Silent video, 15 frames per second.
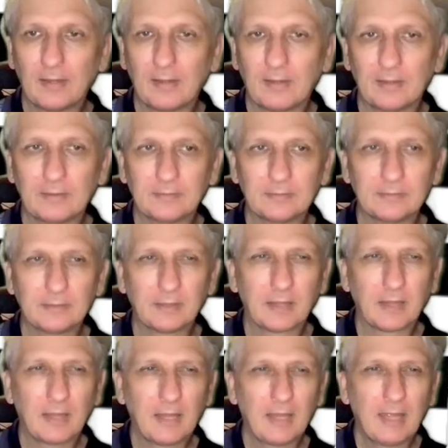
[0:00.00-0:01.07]
Uh,
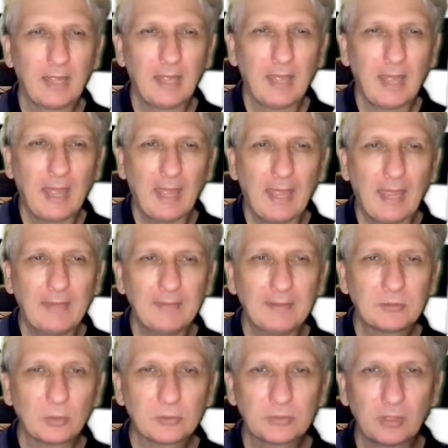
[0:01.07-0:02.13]

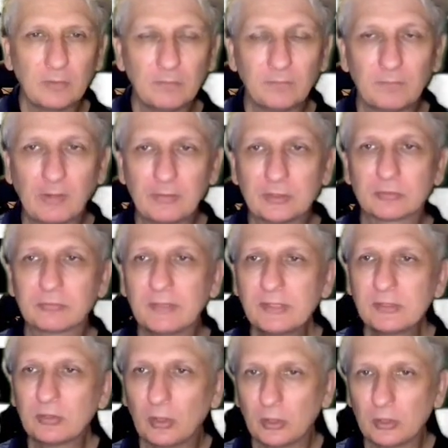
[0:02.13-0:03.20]
and there's also
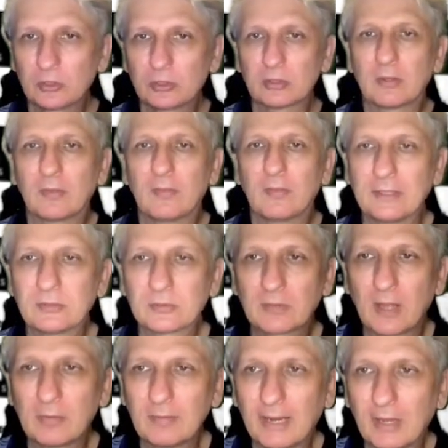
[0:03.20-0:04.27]
various research
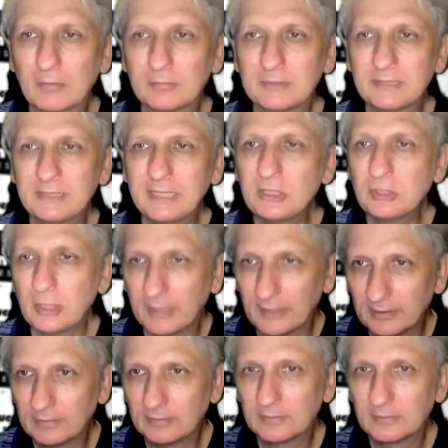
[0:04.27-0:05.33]
that's around
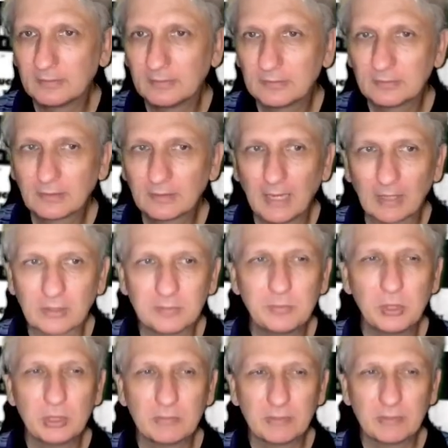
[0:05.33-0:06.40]
teaching
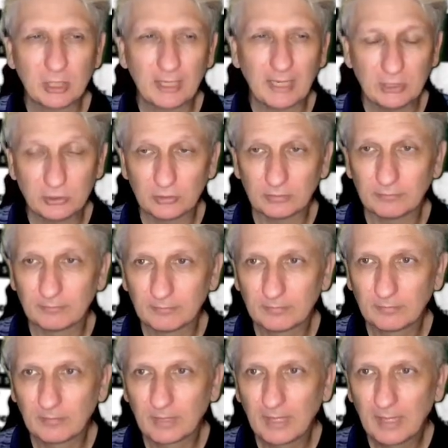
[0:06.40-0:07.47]
uh, computer education.
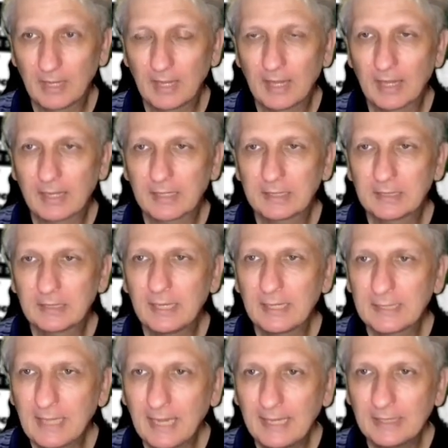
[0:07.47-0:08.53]

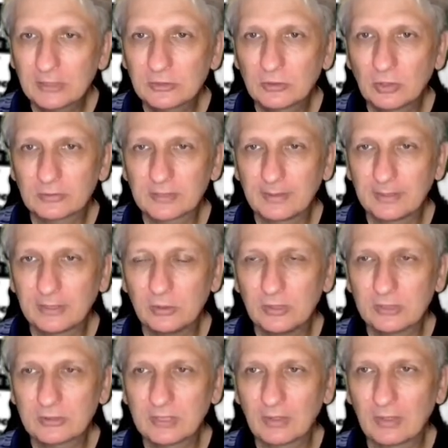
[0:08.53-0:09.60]
And again, it's not
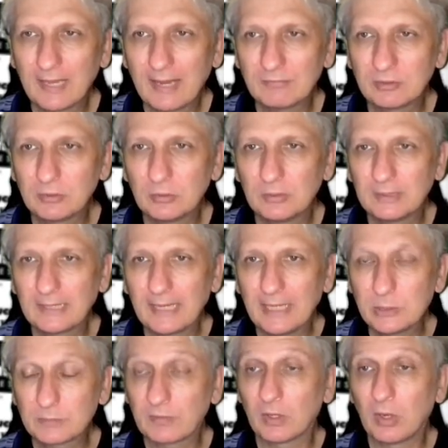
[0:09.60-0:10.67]
something you necessarily have to
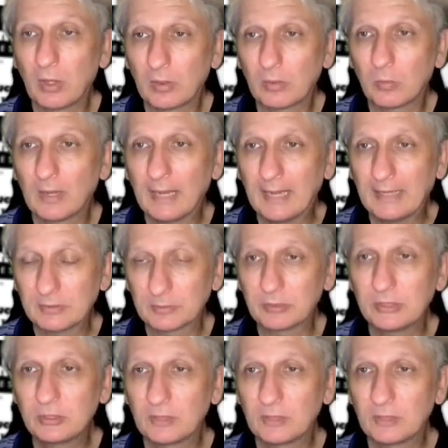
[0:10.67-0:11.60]
engage with a lot as a